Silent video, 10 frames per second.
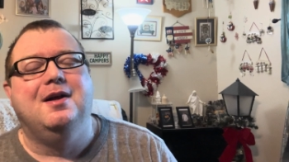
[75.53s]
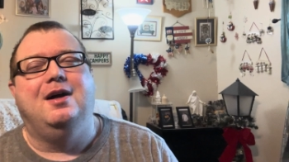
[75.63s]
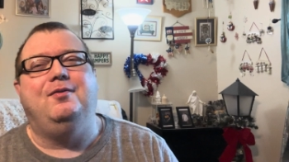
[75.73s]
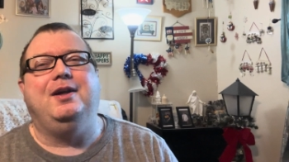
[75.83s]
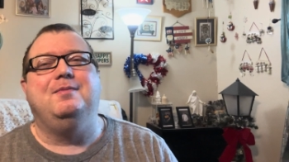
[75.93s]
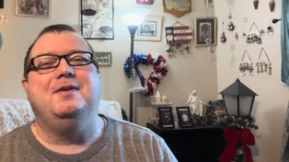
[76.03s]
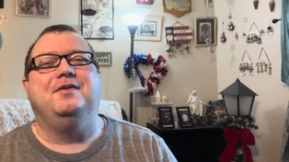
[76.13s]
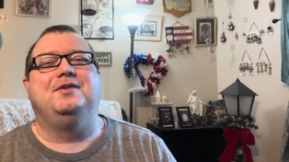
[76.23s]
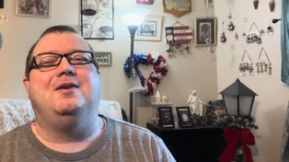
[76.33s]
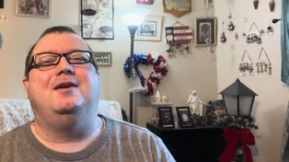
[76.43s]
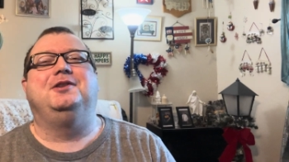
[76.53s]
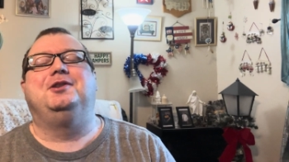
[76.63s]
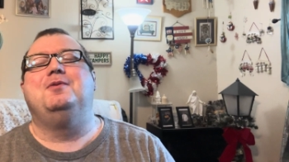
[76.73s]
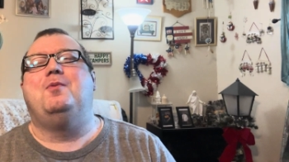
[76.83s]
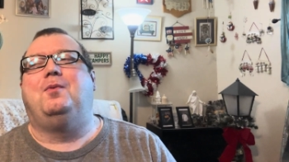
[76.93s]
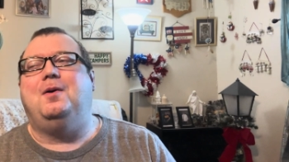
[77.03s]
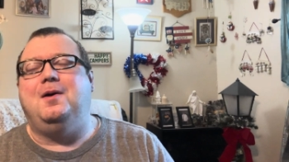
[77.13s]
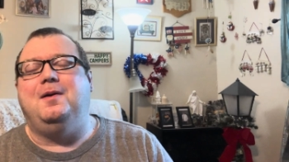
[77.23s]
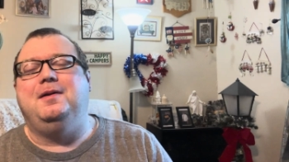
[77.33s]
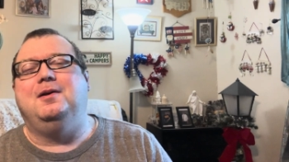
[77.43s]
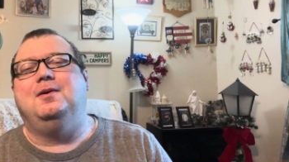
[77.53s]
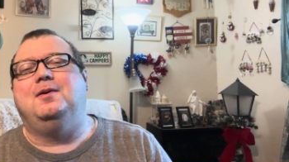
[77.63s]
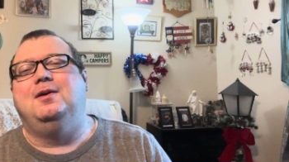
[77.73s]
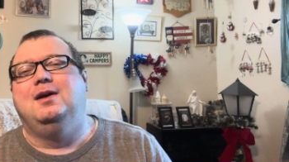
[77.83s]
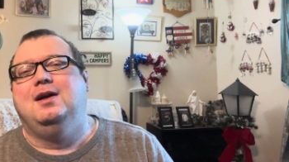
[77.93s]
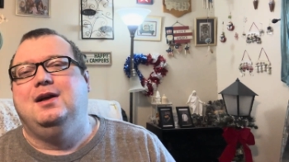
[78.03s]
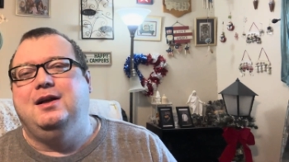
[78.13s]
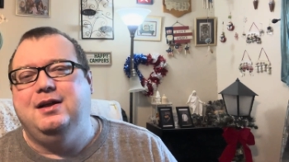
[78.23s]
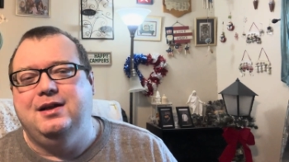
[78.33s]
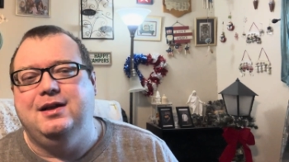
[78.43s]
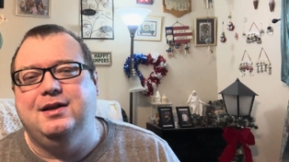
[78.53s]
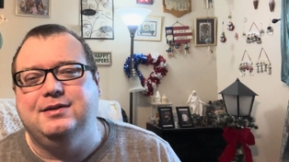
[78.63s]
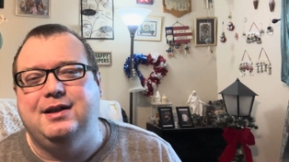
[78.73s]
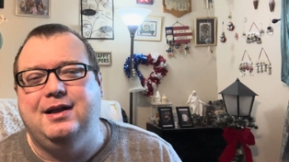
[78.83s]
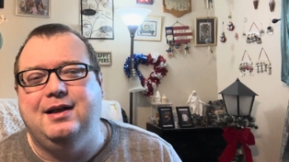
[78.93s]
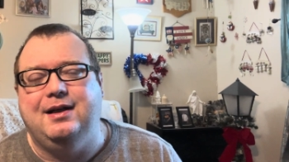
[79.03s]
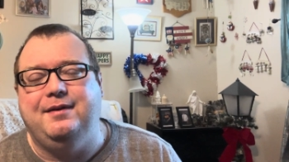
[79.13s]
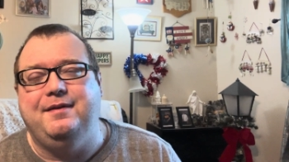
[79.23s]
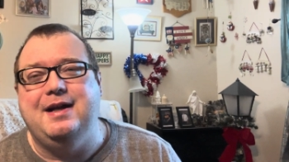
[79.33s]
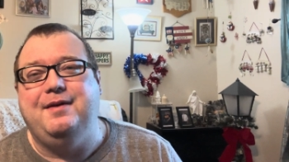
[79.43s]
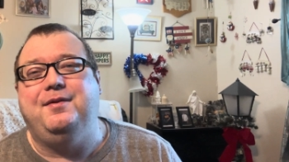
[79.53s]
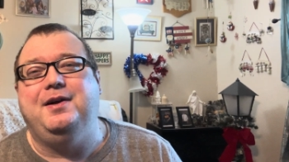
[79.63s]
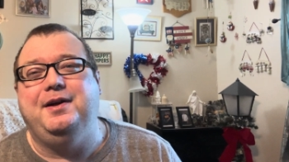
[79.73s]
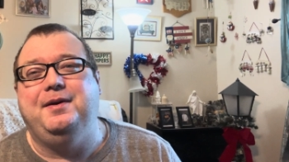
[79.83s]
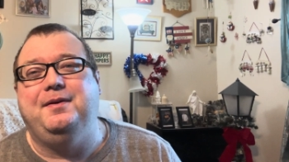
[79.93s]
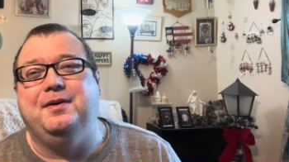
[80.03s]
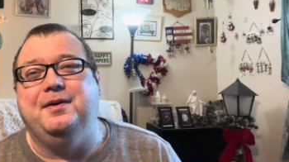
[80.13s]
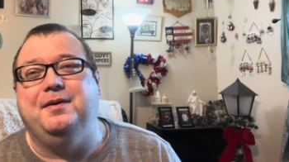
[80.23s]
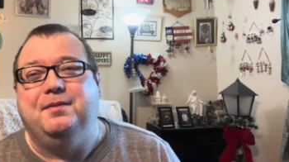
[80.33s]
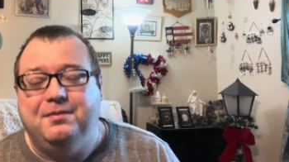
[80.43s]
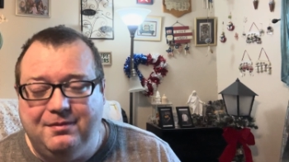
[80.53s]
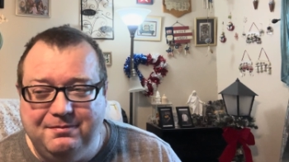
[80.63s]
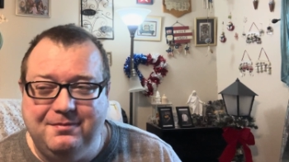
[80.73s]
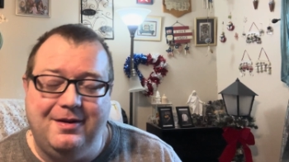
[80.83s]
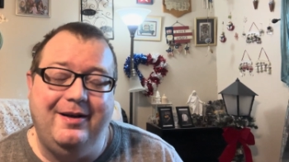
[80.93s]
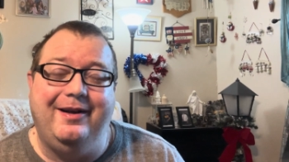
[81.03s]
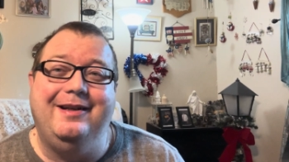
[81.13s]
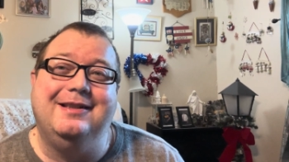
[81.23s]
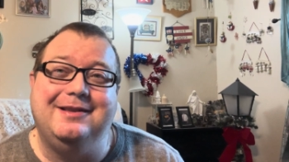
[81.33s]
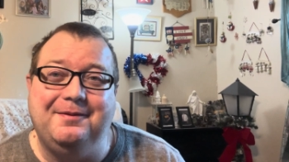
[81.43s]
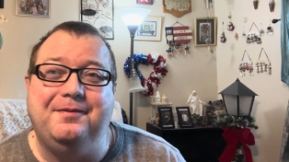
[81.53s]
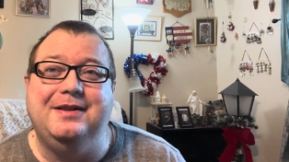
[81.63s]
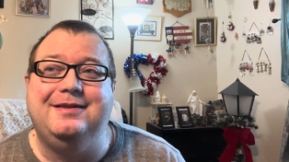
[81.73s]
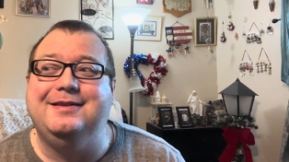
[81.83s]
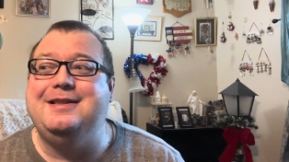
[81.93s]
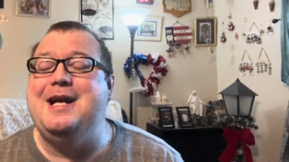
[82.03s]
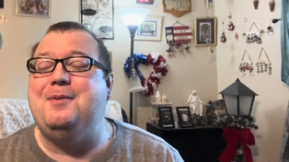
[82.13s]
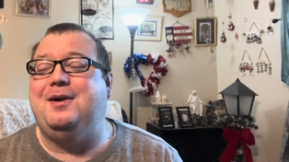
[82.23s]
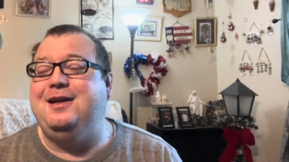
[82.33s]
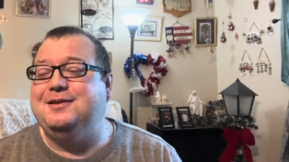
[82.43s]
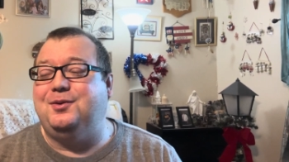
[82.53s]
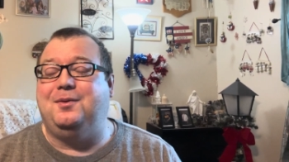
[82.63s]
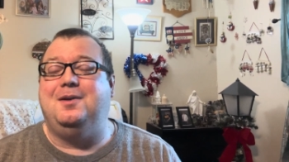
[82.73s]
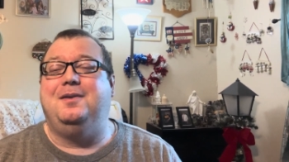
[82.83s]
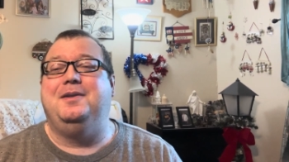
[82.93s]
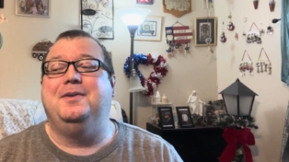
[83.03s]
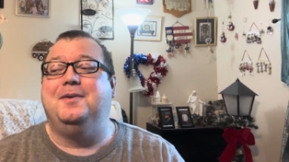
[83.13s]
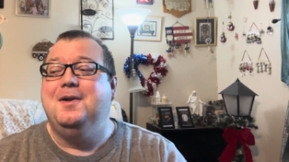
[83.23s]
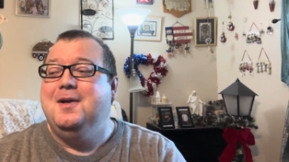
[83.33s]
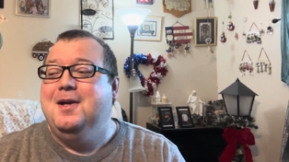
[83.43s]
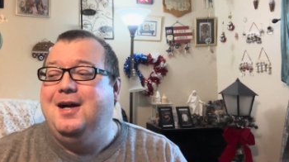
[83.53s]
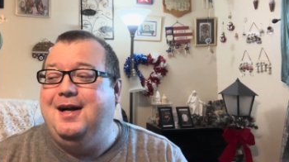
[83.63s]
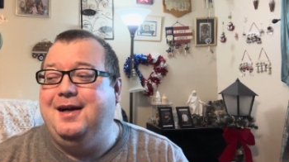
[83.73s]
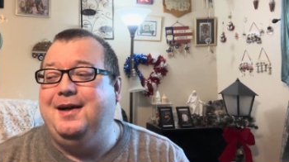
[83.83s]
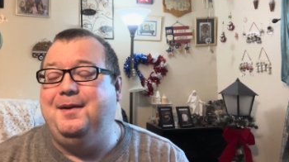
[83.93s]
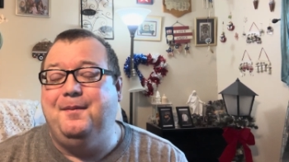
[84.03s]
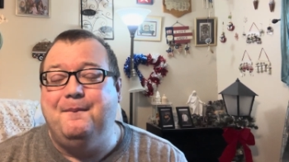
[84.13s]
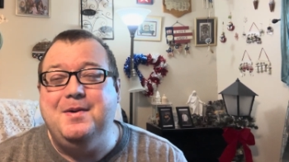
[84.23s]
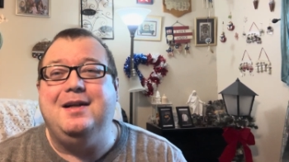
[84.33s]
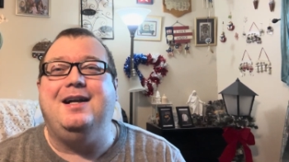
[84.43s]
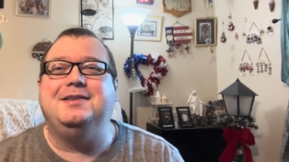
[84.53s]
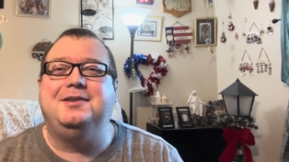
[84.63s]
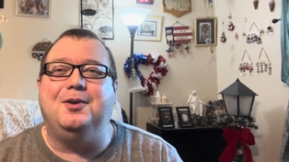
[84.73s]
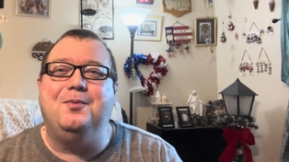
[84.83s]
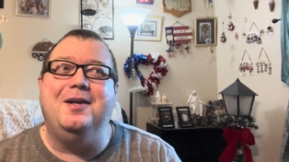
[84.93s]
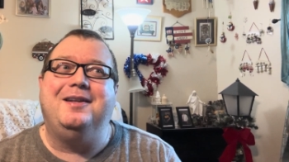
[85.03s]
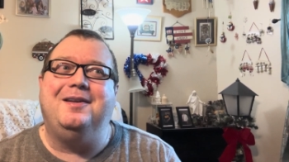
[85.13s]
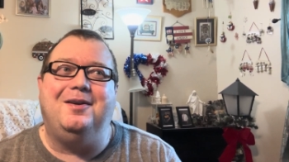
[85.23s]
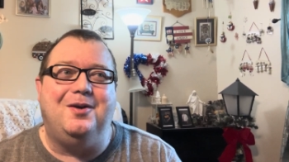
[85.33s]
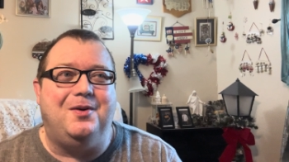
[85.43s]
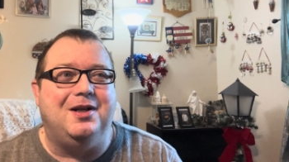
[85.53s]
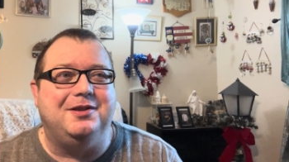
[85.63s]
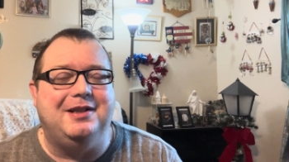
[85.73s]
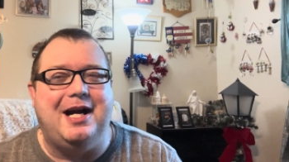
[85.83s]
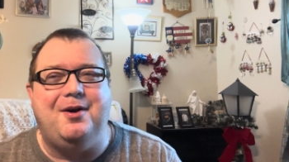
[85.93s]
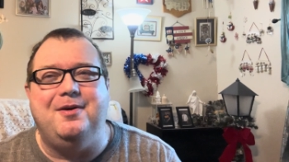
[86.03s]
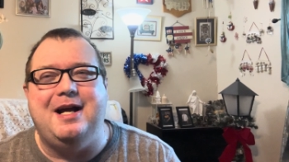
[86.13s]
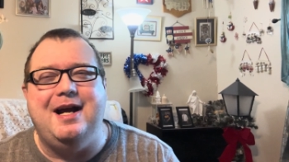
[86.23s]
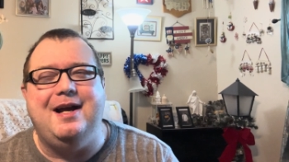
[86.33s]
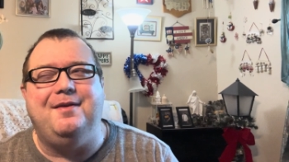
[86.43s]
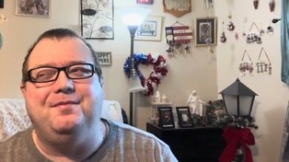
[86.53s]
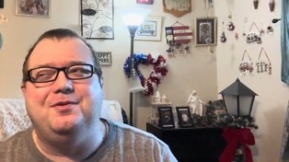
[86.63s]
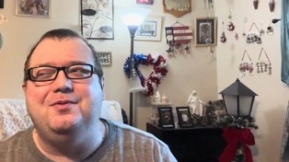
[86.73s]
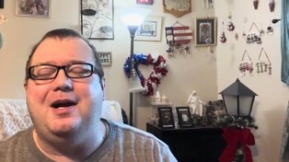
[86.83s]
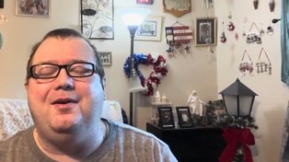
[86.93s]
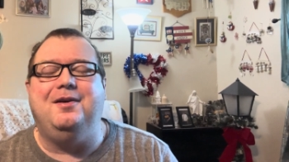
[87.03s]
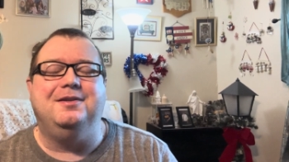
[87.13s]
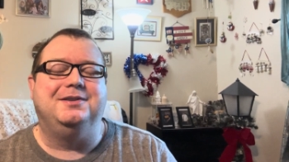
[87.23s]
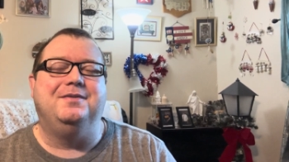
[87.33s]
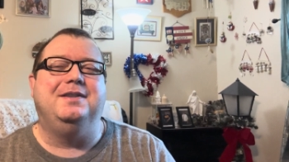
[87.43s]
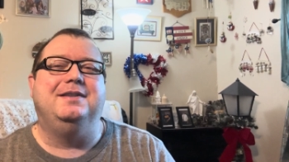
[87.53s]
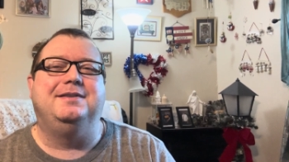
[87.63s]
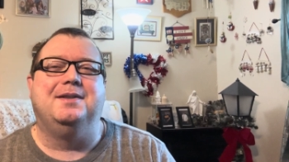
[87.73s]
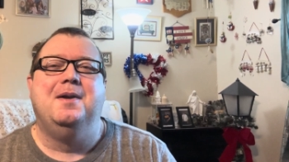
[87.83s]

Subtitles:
I recommend this caution. Raw Deal is not very good. I guess it fits his name, right? It's a raw deal. But I stuck with it. I watched the hour and a half, 2 hours of this.